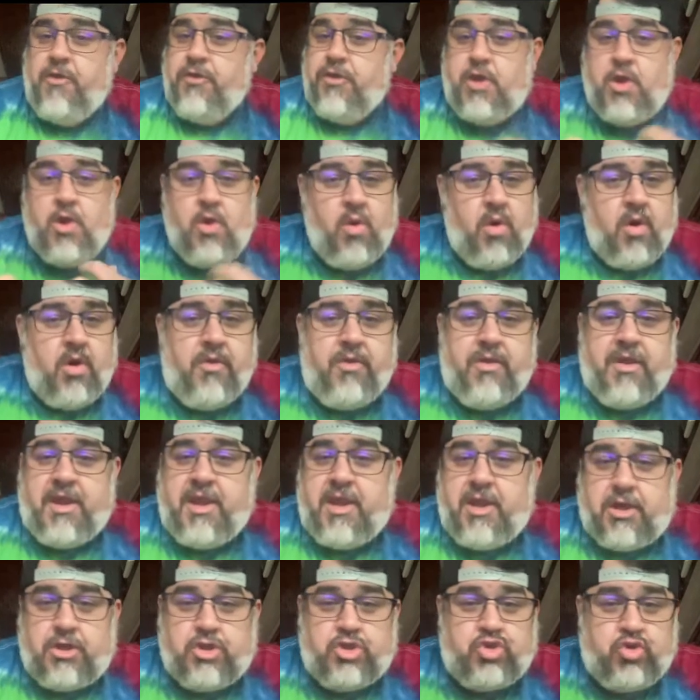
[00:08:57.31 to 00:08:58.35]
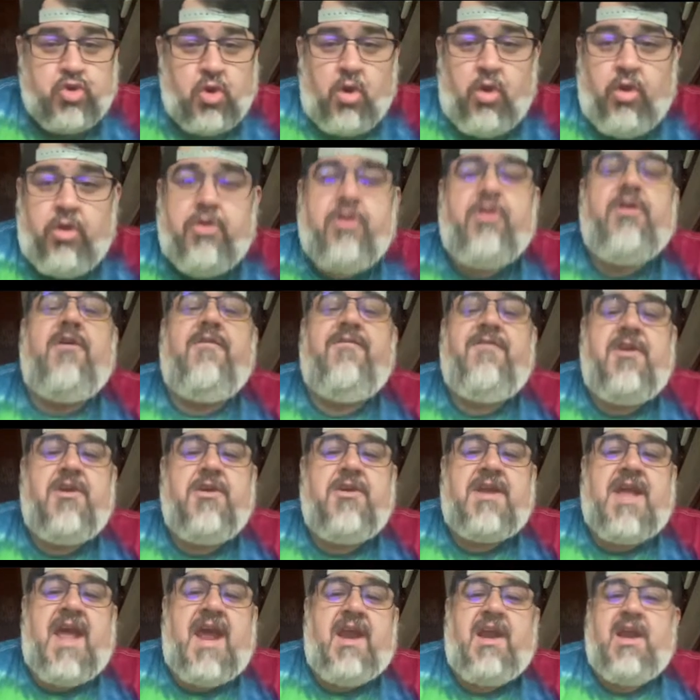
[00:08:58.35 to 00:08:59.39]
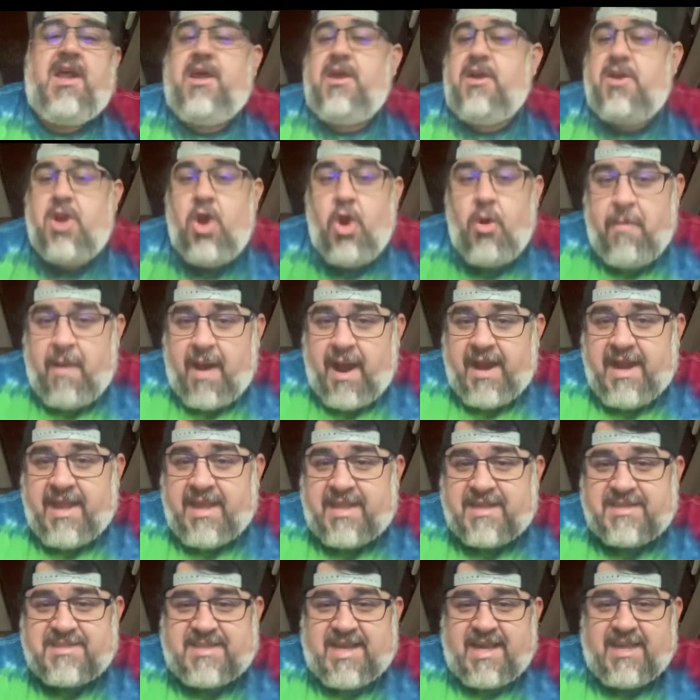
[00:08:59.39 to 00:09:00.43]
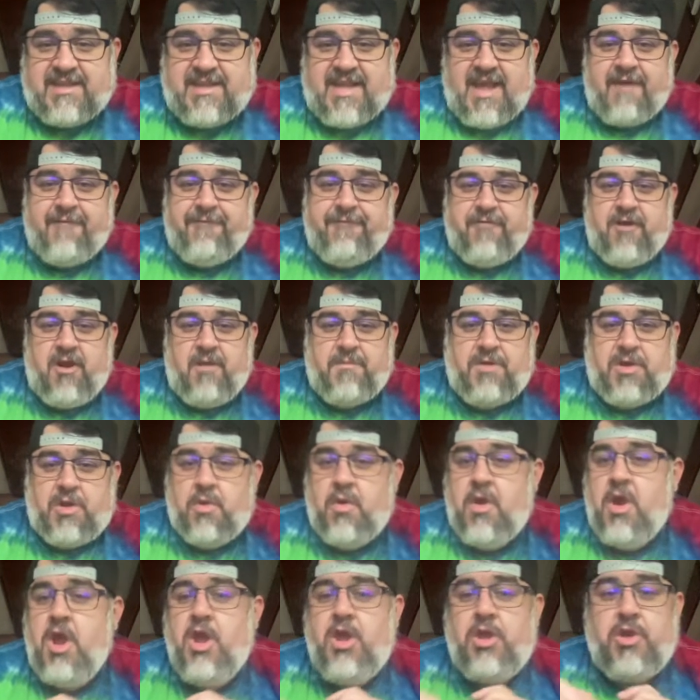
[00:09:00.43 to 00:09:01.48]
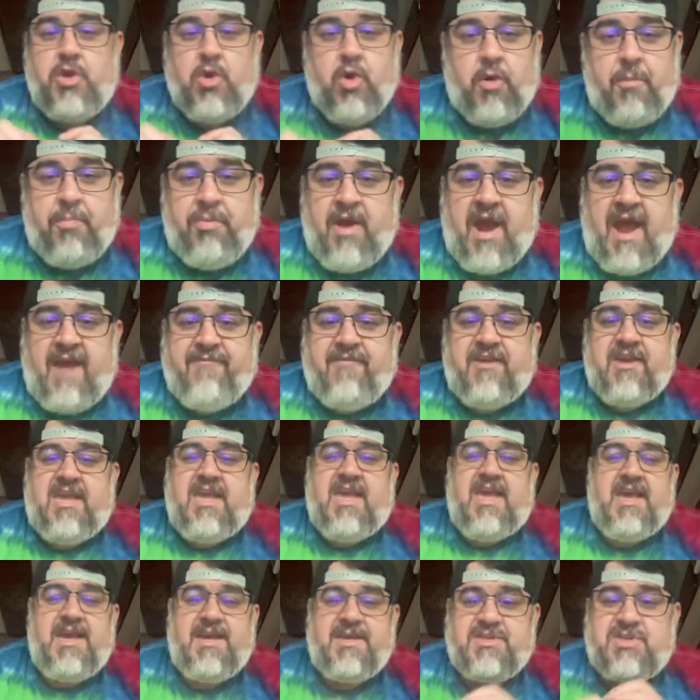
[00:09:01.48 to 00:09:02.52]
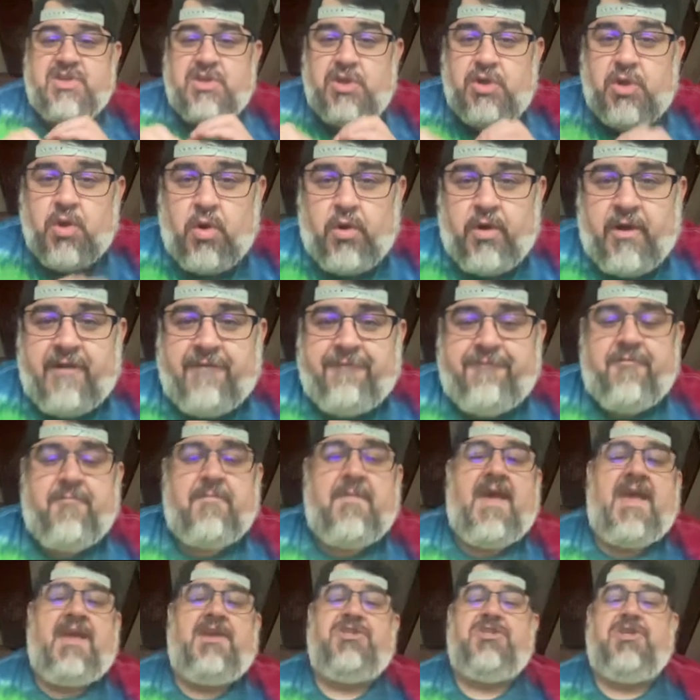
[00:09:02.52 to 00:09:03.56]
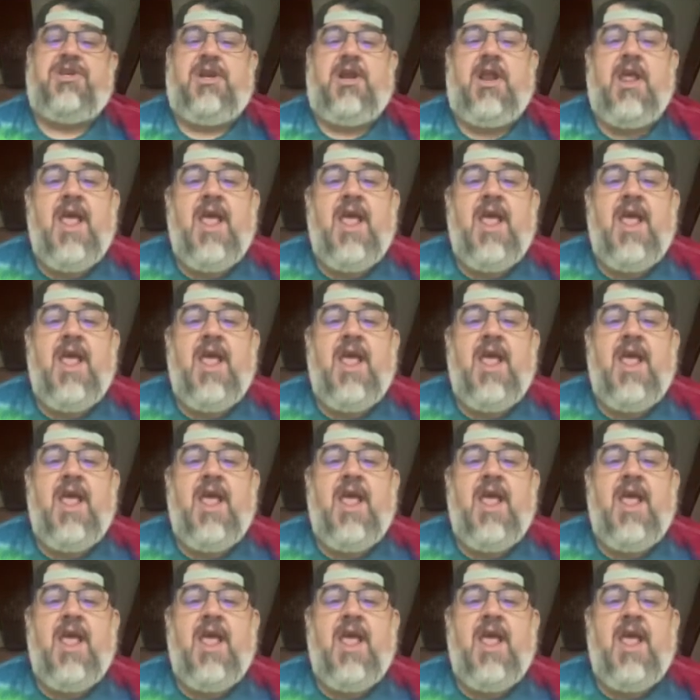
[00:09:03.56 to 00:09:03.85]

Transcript: You are the controller of your data. Nobody can take that from you. Your private keys, your information,